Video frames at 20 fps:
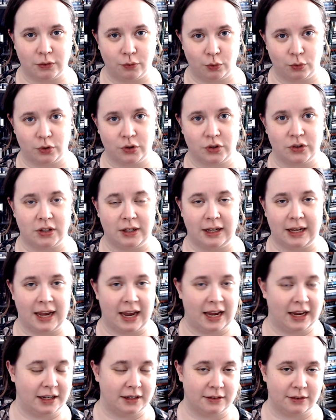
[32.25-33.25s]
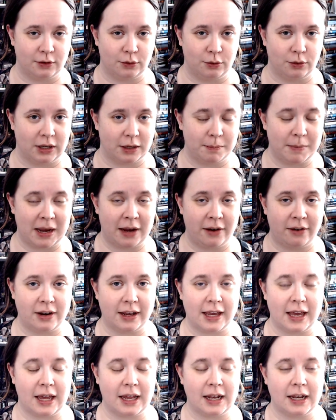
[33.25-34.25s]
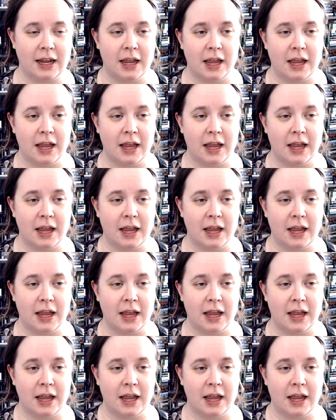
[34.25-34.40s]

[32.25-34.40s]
forcing Hades to get married again.